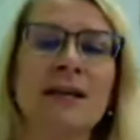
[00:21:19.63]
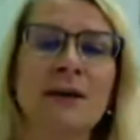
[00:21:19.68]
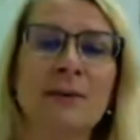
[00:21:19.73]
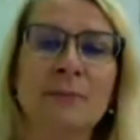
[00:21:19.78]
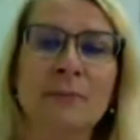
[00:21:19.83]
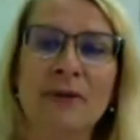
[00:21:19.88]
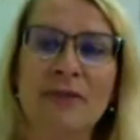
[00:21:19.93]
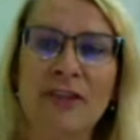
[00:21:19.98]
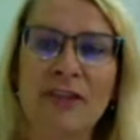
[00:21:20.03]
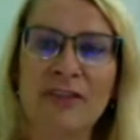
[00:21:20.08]

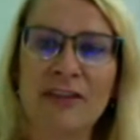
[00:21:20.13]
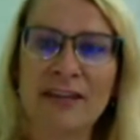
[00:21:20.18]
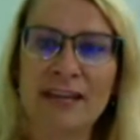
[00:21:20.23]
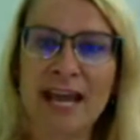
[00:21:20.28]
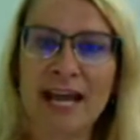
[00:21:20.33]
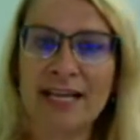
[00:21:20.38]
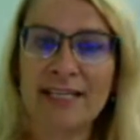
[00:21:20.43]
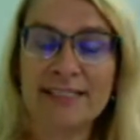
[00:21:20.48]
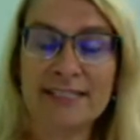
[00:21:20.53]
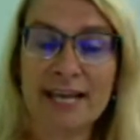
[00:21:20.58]
But then the
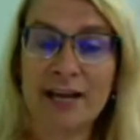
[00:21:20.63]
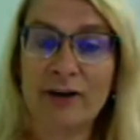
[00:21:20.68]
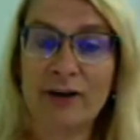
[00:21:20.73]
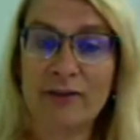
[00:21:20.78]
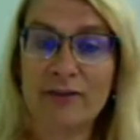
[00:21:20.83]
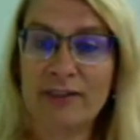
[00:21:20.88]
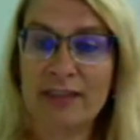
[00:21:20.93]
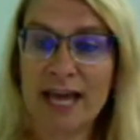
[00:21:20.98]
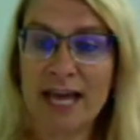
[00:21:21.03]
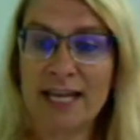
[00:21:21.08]
next day or
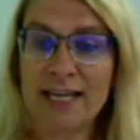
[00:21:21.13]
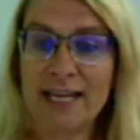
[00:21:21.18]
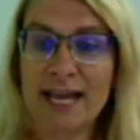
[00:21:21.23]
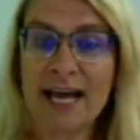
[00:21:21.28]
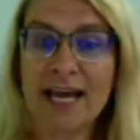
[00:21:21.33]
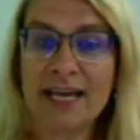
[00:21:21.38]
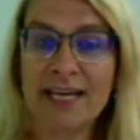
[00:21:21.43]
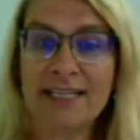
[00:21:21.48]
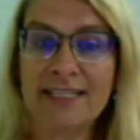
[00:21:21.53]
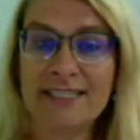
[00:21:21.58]
even that
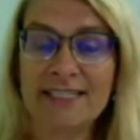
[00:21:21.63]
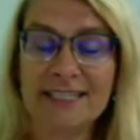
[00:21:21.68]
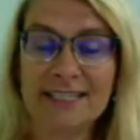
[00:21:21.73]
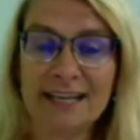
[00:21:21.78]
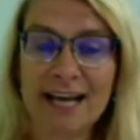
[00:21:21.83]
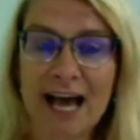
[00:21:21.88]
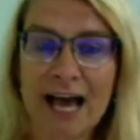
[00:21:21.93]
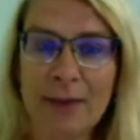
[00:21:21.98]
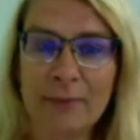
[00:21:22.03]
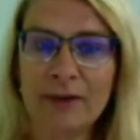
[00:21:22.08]
night,
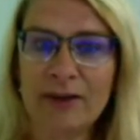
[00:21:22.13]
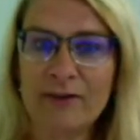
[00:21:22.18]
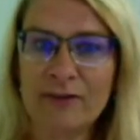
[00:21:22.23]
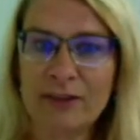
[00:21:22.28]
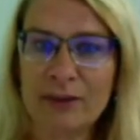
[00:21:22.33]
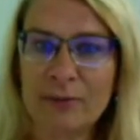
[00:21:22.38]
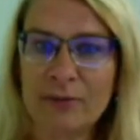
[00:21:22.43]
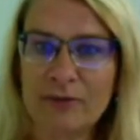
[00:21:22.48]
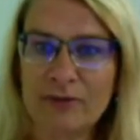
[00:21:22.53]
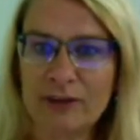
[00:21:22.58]
I'm giving
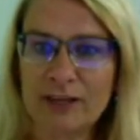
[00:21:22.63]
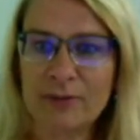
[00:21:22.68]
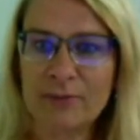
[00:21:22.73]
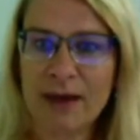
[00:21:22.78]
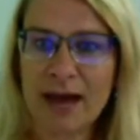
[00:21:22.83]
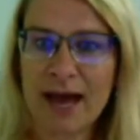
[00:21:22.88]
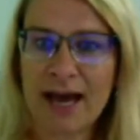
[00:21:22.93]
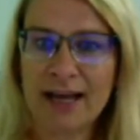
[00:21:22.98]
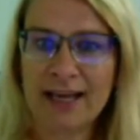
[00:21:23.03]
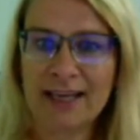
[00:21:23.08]
them
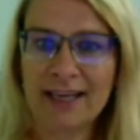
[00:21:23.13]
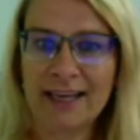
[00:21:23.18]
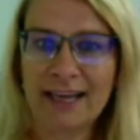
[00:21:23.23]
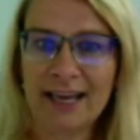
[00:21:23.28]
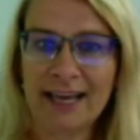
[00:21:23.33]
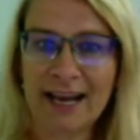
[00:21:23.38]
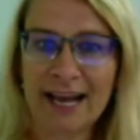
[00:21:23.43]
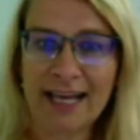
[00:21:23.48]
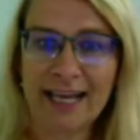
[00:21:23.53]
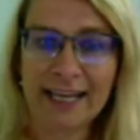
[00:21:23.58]
feedback,
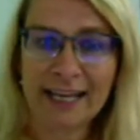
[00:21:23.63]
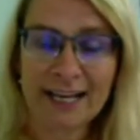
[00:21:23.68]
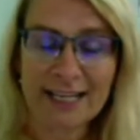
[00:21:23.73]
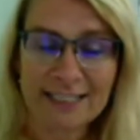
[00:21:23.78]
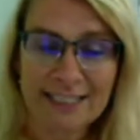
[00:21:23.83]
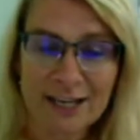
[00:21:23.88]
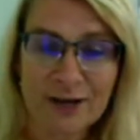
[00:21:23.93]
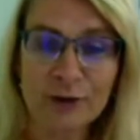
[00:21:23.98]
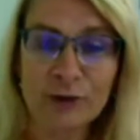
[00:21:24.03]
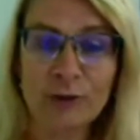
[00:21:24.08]
and I
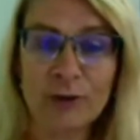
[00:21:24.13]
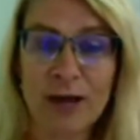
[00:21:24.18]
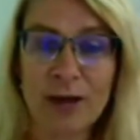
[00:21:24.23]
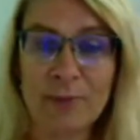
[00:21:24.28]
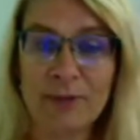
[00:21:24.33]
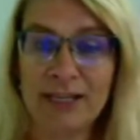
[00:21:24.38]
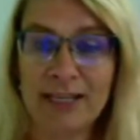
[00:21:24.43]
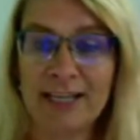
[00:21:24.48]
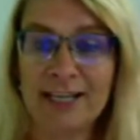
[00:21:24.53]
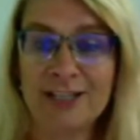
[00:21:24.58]
cannot tell you how
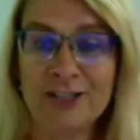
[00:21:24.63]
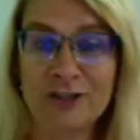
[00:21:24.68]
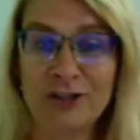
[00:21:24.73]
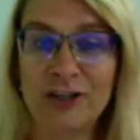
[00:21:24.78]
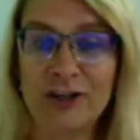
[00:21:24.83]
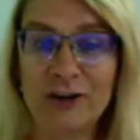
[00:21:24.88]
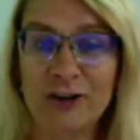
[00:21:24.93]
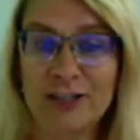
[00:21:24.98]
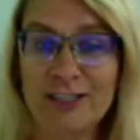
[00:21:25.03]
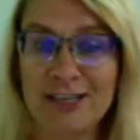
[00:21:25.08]
many kids are
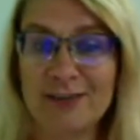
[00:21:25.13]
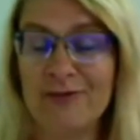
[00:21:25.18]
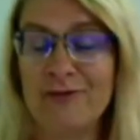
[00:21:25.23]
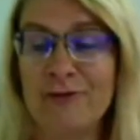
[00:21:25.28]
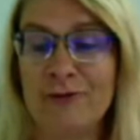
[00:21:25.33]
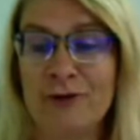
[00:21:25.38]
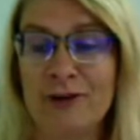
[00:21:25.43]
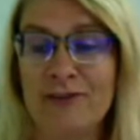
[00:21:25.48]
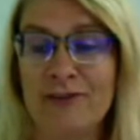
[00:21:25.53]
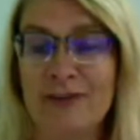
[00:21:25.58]
in here at
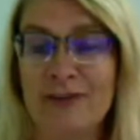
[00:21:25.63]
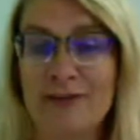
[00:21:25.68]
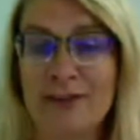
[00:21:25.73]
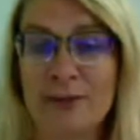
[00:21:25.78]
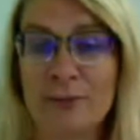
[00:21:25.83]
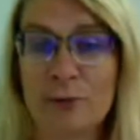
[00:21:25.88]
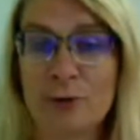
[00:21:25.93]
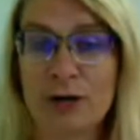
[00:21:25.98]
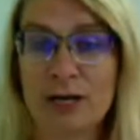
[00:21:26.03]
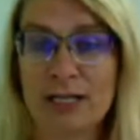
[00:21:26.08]
7:45 in
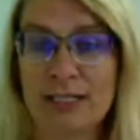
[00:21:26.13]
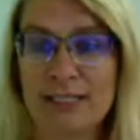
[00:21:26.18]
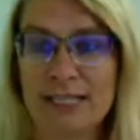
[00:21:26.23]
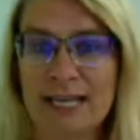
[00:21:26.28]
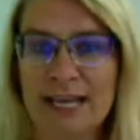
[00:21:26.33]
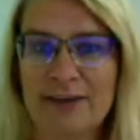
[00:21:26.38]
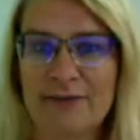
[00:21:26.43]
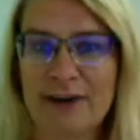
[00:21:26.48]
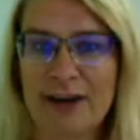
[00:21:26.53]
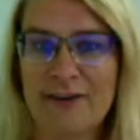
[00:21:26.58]
the morning and said,
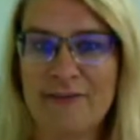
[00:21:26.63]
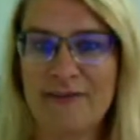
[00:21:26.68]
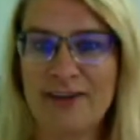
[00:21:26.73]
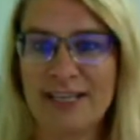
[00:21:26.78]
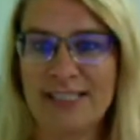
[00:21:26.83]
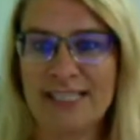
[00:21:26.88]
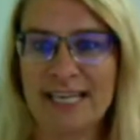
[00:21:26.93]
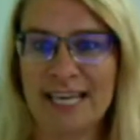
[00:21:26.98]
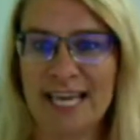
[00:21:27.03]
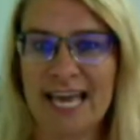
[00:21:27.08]
if I
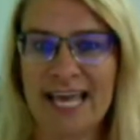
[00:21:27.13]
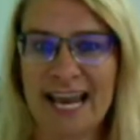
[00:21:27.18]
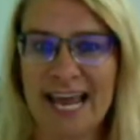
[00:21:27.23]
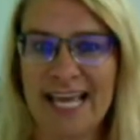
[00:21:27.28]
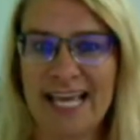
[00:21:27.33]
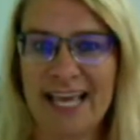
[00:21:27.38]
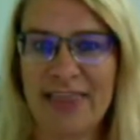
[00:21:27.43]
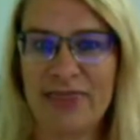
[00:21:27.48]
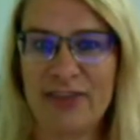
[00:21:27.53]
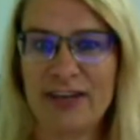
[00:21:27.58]
fix it, can
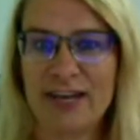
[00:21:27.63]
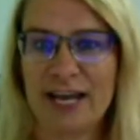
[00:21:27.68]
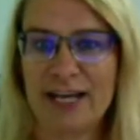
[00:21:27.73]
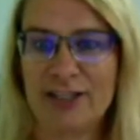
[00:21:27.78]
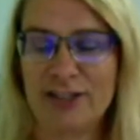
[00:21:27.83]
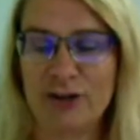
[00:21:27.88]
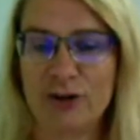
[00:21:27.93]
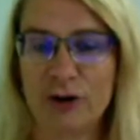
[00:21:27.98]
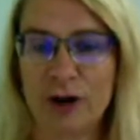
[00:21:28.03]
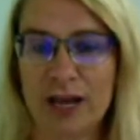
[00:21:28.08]
I get the
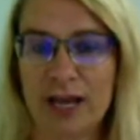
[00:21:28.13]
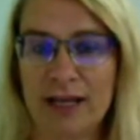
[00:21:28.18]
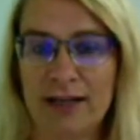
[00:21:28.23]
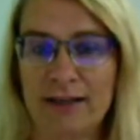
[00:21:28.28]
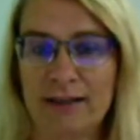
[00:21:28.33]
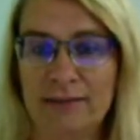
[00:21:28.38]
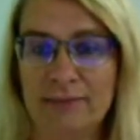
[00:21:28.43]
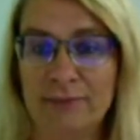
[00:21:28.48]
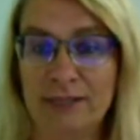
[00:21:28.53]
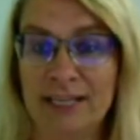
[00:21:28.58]
next grade?
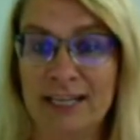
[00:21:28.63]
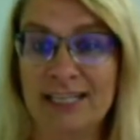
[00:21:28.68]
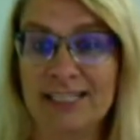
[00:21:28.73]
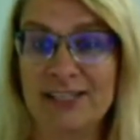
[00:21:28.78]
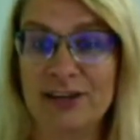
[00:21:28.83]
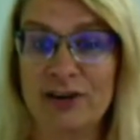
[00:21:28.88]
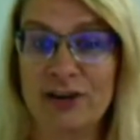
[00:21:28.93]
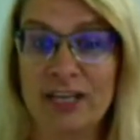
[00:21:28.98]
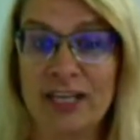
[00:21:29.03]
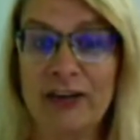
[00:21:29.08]
Because
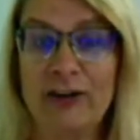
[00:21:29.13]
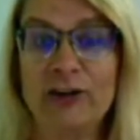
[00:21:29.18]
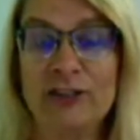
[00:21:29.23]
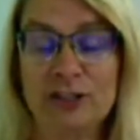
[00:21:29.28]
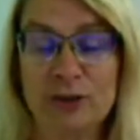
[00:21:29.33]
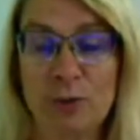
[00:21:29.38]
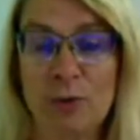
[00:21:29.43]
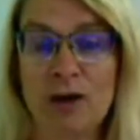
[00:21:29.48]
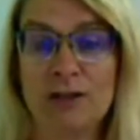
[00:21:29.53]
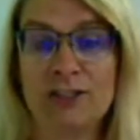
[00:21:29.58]
they're eager
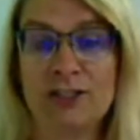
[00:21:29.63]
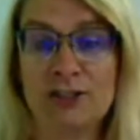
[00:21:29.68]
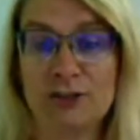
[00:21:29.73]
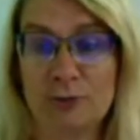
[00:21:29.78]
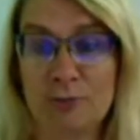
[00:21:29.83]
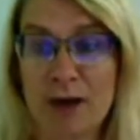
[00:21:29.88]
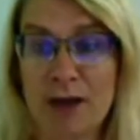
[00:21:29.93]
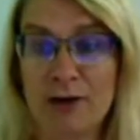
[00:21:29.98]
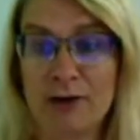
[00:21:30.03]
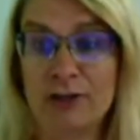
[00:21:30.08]
to want to
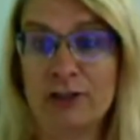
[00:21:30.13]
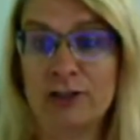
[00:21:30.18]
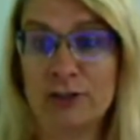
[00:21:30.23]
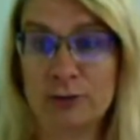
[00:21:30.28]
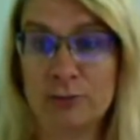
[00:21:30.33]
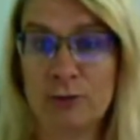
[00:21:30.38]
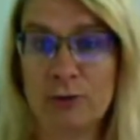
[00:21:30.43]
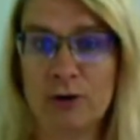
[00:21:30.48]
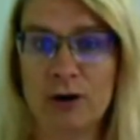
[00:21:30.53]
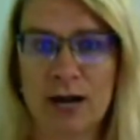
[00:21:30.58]
do better and
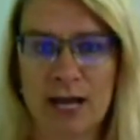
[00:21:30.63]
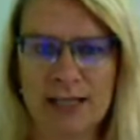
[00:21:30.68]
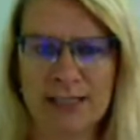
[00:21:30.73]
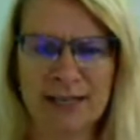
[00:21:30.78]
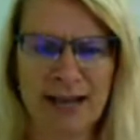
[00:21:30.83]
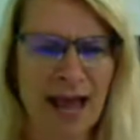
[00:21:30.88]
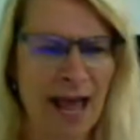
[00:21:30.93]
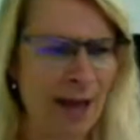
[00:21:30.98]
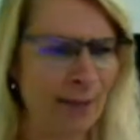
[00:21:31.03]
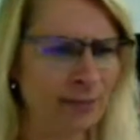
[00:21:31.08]
do more. And I
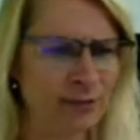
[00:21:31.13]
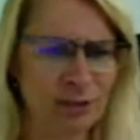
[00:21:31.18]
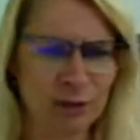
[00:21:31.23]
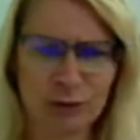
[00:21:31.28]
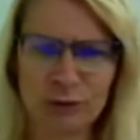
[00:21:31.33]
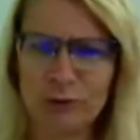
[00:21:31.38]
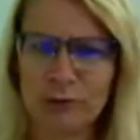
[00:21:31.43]
said, absolutely.